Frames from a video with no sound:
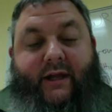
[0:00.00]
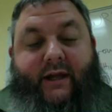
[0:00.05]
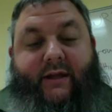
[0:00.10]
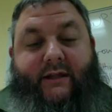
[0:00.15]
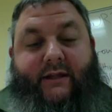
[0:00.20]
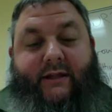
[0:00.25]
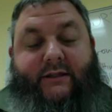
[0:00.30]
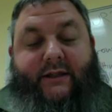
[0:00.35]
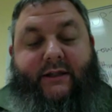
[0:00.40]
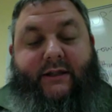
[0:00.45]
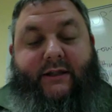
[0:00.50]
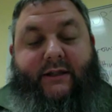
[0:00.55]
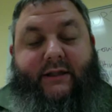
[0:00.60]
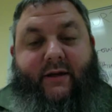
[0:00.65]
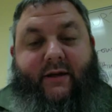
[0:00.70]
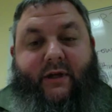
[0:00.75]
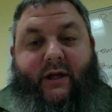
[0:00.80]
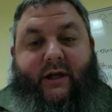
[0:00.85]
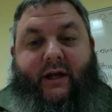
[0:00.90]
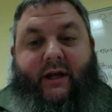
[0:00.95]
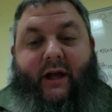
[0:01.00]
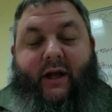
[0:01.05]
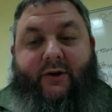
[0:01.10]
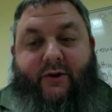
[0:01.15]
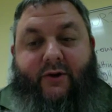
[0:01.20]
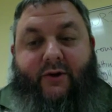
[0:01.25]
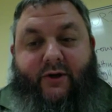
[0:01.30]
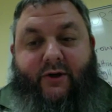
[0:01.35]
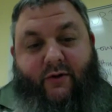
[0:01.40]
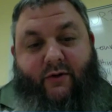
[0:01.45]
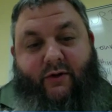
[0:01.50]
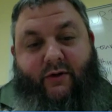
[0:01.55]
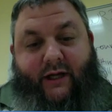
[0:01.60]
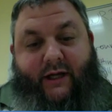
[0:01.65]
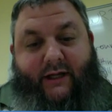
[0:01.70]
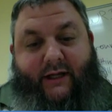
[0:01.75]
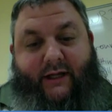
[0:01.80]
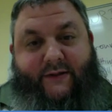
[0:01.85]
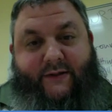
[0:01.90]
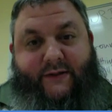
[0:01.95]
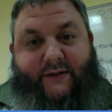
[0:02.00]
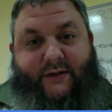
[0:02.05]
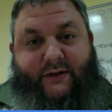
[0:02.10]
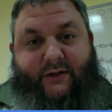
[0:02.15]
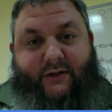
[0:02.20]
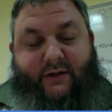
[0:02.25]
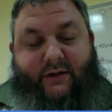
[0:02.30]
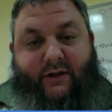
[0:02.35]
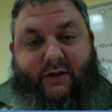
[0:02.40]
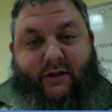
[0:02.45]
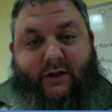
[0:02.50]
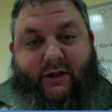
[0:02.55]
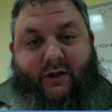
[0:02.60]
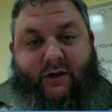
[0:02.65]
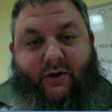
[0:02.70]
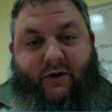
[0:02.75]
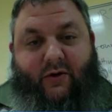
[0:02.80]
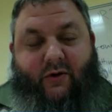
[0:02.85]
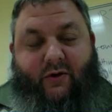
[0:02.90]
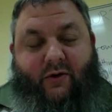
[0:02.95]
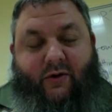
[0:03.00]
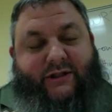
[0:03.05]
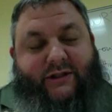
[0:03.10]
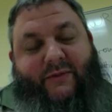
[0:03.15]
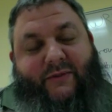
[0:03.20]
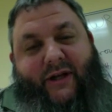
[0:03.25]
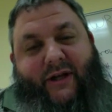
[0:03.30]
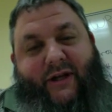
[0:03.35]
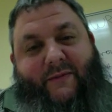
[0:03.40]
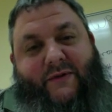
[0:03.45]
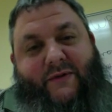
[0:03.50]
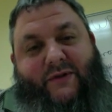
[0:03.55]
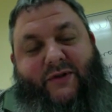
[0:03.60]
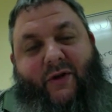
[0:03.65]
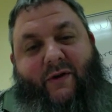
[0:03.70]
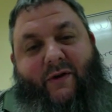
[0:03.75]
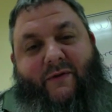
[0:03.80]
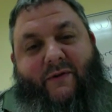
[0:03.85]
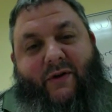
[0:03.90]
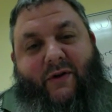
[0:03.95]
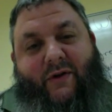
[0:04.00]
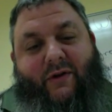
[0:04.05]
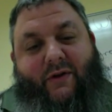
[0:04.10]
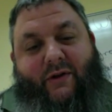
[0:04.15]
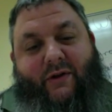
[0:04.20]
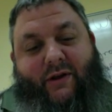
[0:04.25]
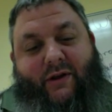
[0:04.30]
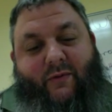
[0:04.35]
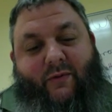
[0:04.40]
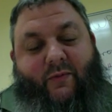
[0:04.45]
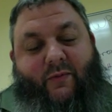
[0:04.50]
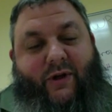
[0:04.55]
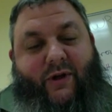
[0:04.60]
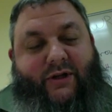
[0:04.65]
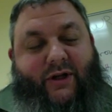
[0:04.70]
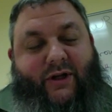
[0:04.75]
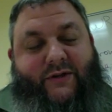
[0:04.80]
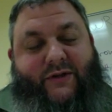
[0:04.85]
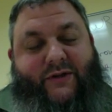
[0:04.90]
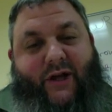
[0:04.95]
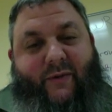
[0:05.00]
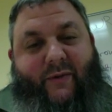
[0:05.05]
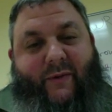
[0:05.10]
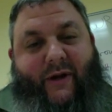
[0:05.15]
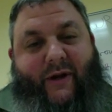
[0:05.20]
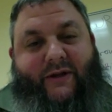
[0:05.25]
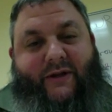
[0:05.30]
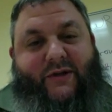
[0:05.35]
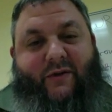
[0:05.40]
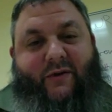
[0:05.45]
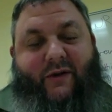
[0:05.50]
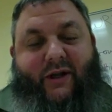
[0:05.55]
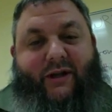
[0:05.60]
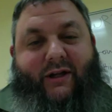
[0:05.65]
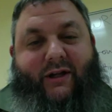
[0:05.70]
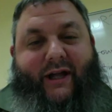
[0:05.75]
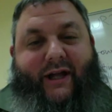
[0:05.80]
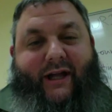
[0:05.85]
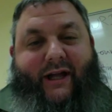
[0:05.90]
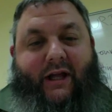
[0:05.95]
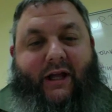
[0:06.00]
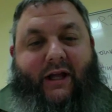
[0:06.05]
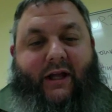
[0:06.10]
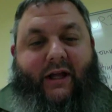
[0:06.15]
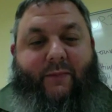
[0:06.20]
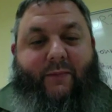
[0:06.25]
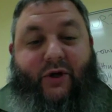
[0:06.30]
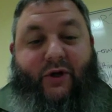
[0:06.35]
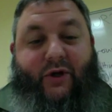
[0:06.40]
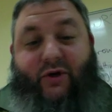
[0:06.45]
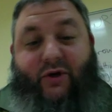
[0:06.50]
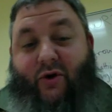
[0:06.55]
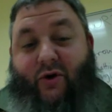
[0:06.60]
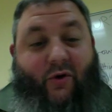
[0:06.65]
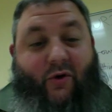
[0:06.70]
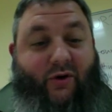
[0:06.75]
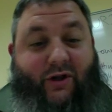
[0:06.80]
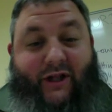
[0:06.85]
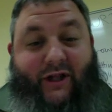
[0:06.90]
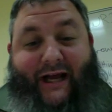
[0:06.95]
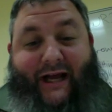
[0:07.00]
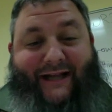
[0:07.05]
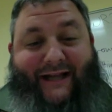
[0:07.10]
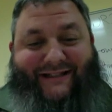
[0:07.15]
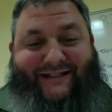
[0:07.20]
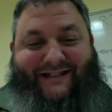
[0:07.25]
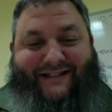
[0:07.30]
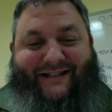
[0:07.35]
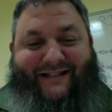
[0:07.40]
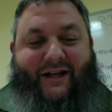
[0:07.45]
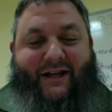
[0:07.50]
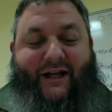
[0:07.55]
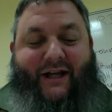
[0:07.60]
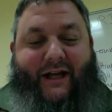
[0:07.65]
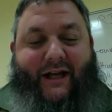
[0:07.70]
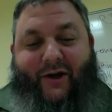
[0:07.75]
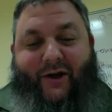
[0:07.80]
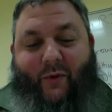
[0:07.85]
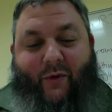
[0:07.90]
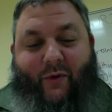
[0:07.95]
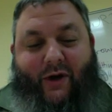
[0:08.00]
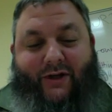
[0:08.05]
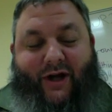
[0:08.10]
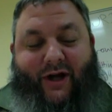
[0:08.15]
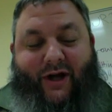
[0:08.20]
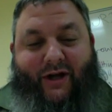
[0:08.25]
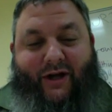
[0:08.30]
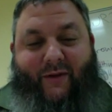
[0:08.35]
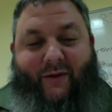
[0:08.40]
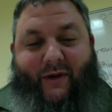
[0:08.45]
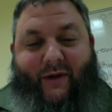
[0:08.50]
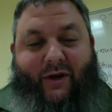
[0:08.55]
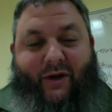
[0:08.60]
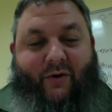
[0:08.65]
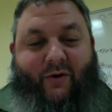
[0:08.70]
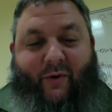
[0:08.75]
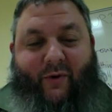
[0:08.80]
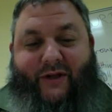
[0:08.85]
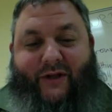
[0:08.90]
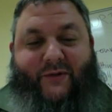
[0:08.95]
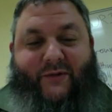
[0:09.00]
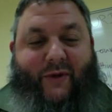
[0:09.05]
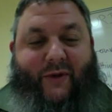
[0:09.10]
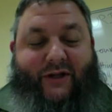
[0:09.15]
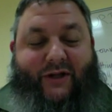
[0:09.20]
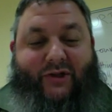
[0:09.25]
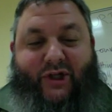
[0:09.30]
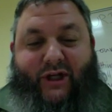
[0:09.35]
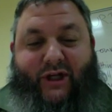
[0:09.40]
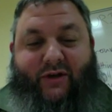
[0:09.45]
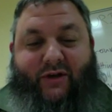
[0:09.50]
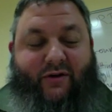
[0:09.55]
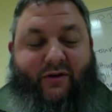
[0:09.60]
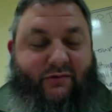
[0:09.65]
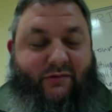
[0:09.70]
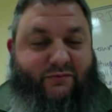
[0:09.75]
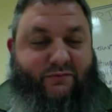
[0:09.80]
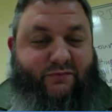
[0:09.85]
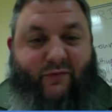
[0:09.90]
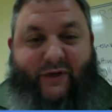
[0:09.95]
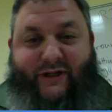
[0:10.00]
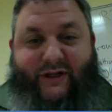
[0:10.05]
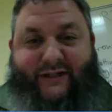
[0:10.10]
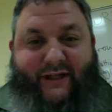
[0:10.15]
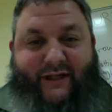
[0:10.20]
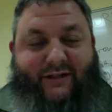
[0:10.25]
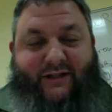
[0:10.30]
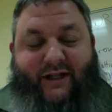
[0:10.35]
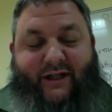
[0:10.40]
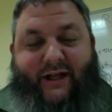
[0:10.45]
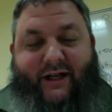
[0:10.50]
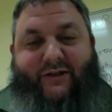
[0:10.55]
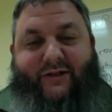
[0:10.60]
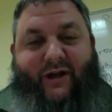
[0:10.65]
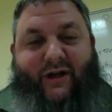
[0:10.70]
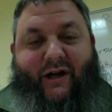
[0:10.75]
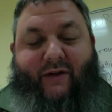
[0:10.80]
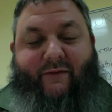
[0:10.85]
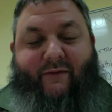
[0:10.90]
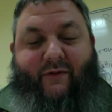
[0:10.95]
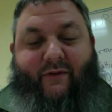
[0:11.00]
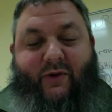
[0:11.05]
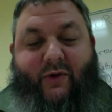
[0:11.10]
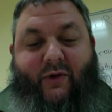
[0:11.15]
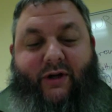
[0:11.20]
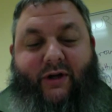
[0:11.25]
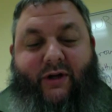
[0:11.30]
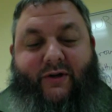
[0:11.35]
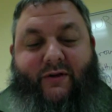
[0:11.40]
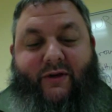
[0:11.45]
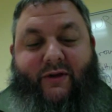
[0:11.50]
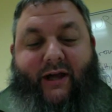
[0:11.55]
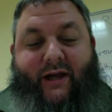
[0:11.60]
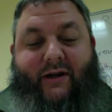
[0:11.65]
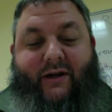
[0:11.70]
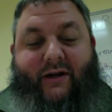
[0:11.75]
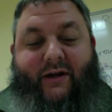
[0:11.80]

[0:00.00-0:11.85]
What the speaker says: that's an underutilized, or sometimes, so if you, what Don's talking about is you can like put your whole class into one document or one spreadsheet or one set of slides or however you want to do that.